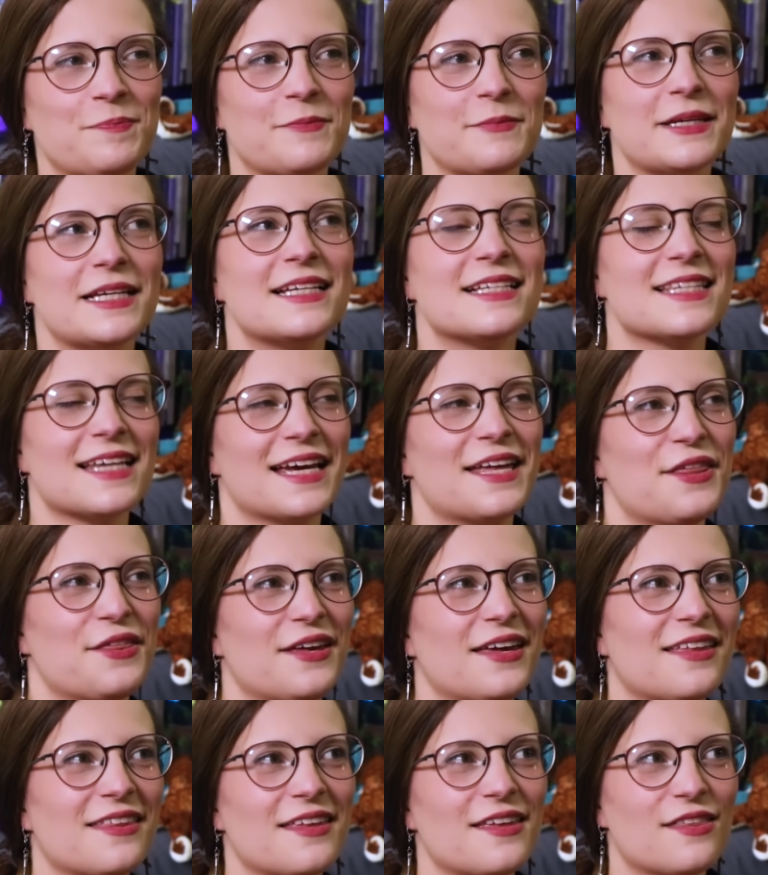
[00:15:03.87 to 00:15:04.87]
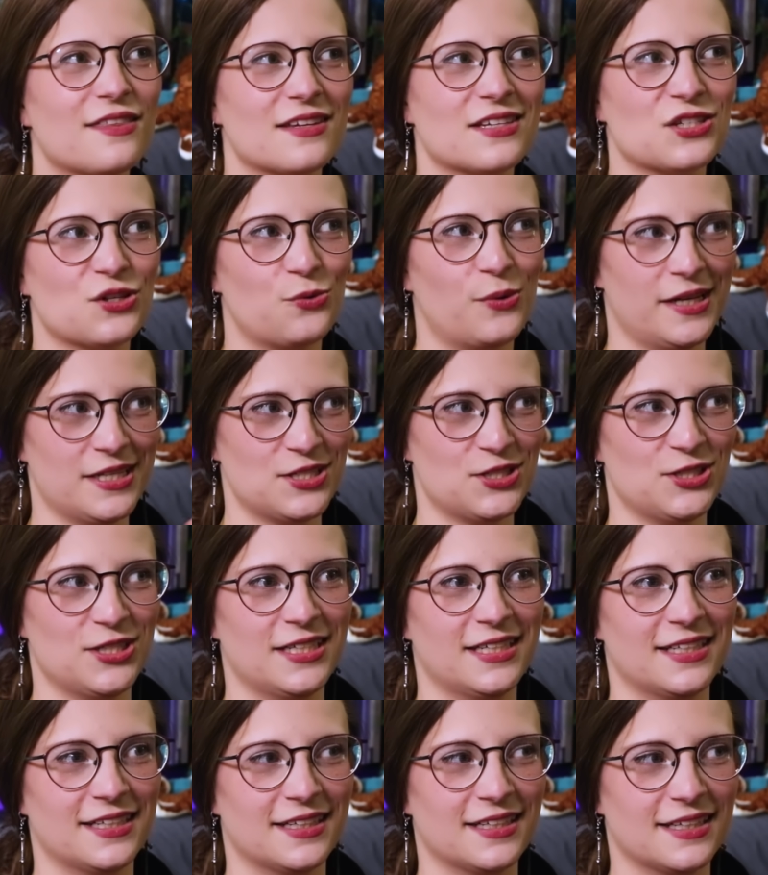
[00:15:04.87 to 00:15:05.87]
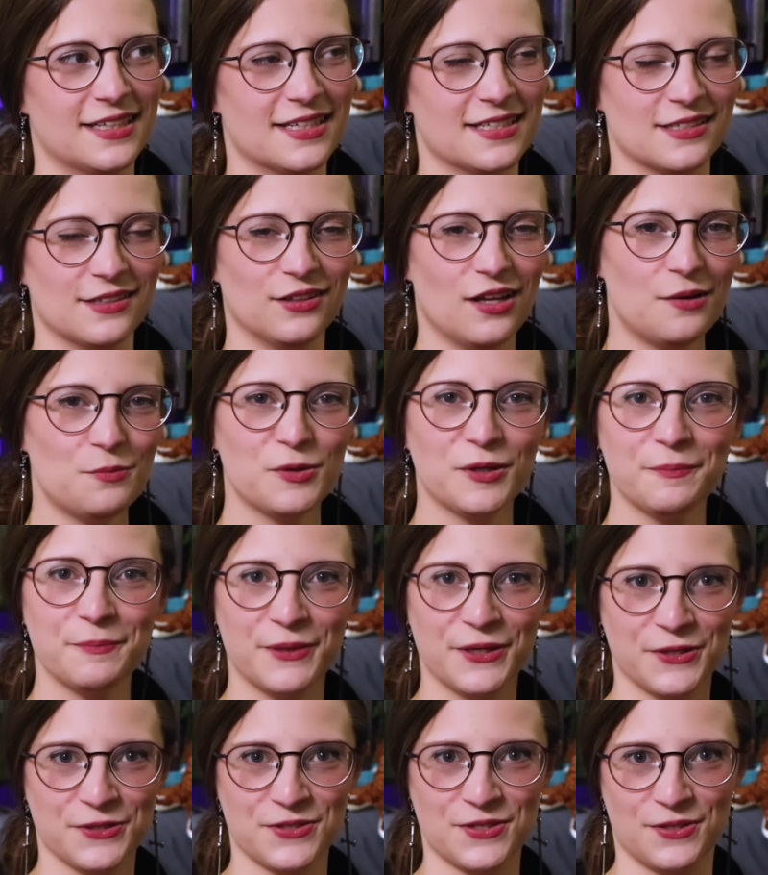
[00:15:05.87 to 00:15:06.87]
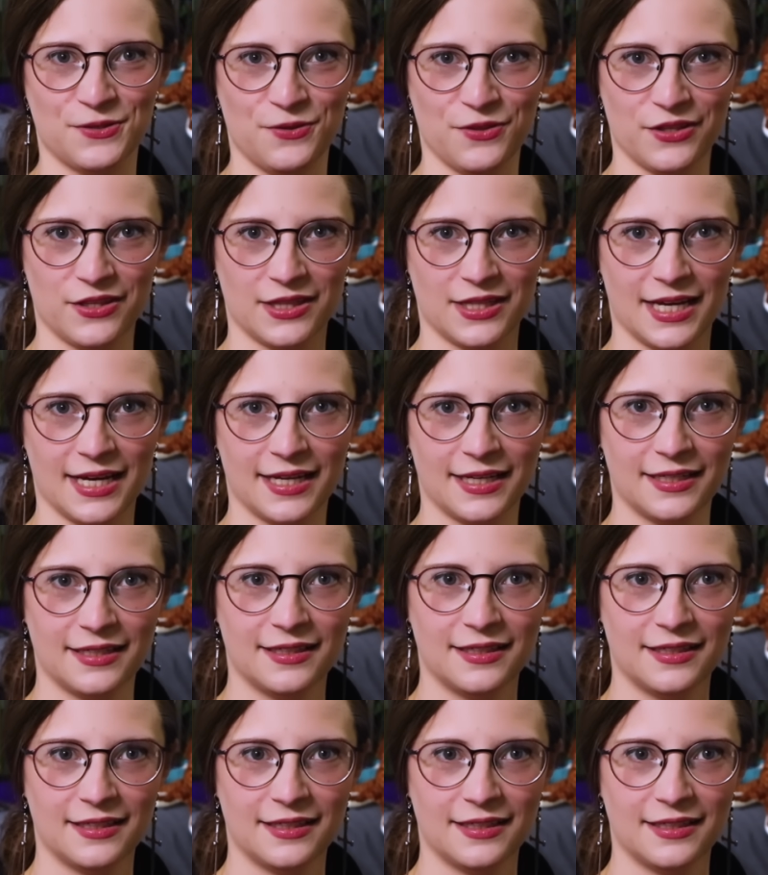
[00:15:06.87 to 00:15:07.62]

Because I think that this question is a lot more personal than that.